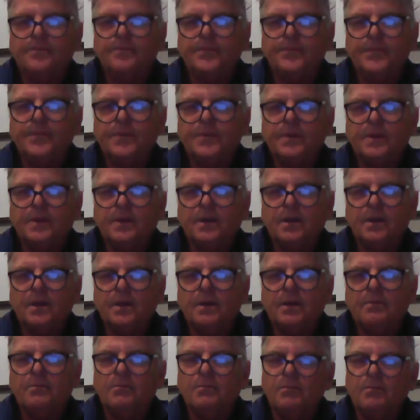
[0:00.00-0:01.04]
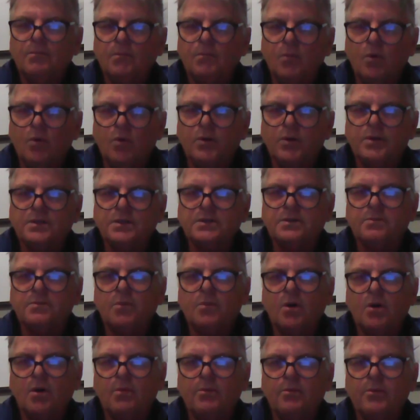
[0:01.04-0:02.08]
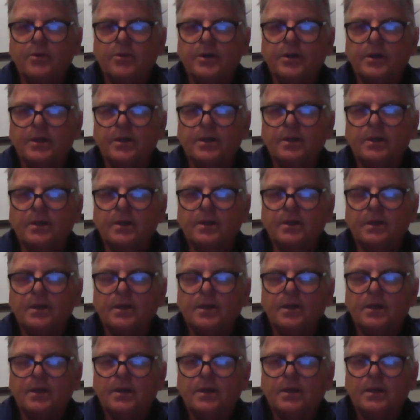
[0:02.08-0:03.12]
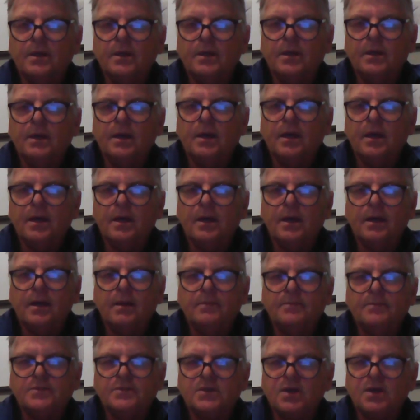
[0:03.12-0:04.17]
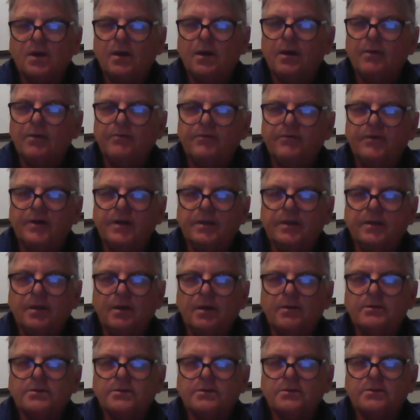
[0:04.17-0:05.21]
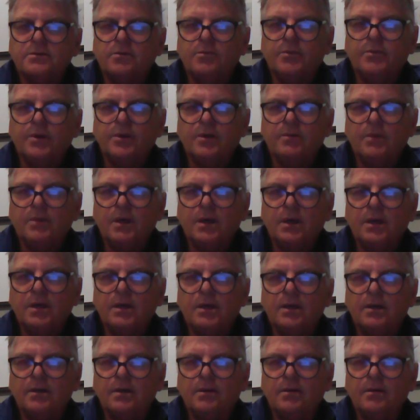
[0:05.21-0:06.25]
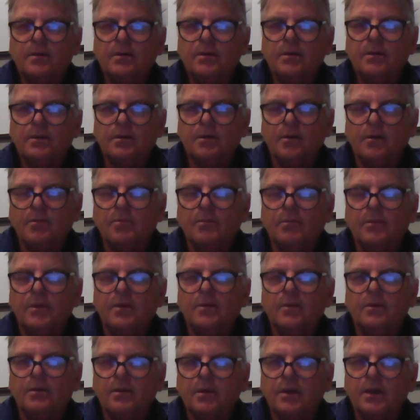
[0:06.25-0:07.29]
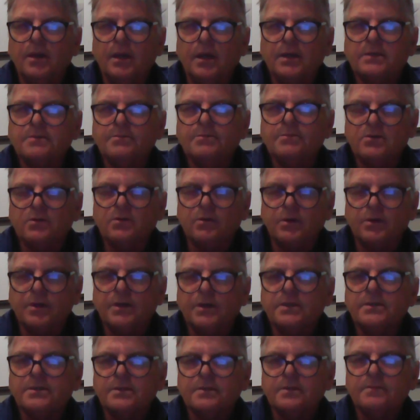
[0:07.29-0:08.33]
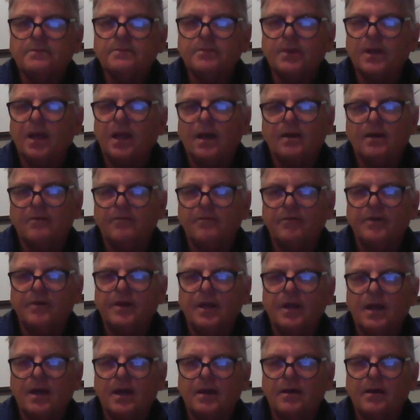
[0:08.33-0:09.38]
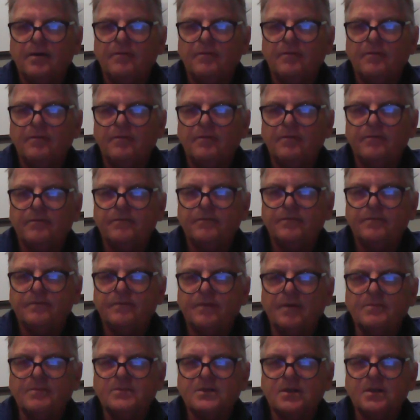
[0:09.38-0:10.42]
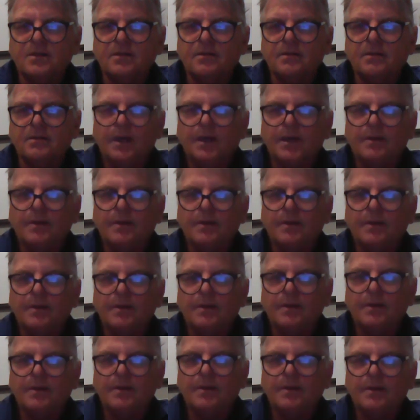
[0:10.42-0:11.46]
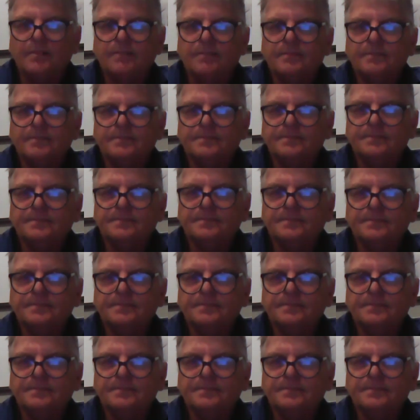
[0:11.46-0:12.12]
Tanzania, um, more in Zimbabwe. Um, so hopefully those will be my, you know, the, the next success stories. But I feel like I've, I'm still learning.